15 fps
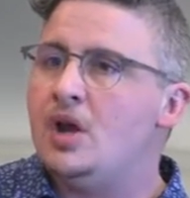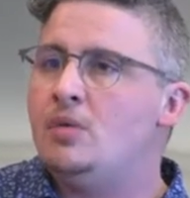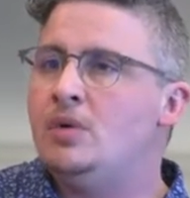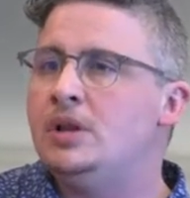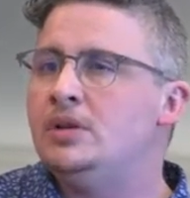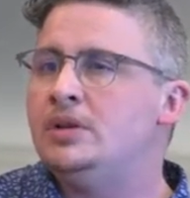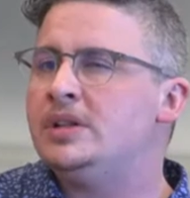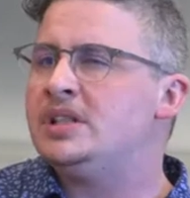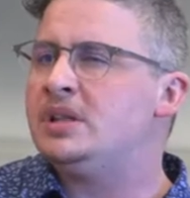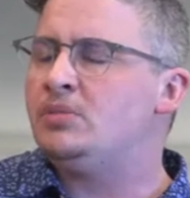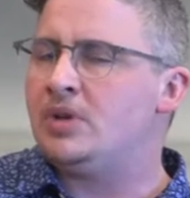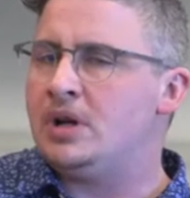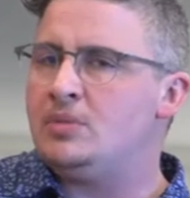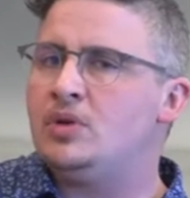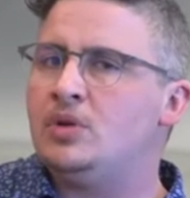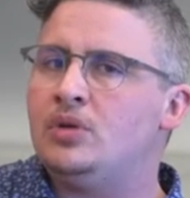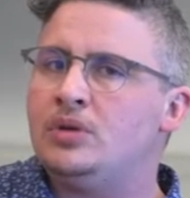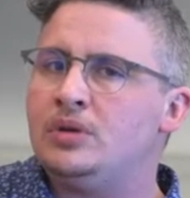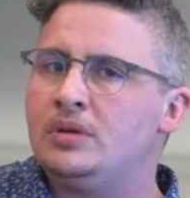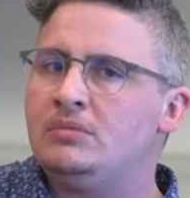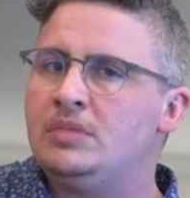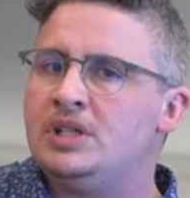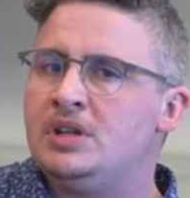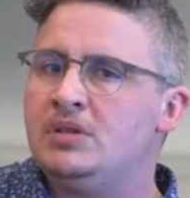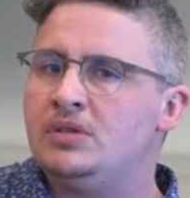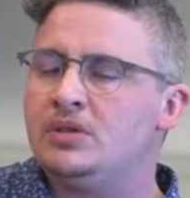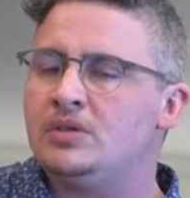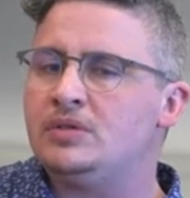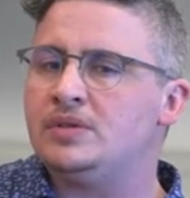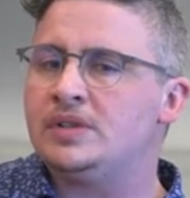We look at Supreme Court
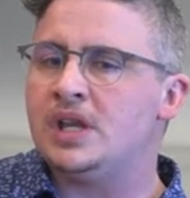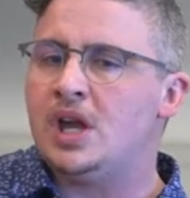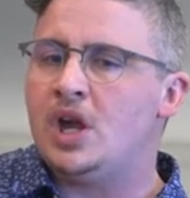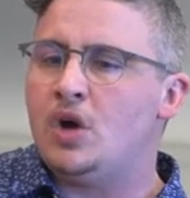materials,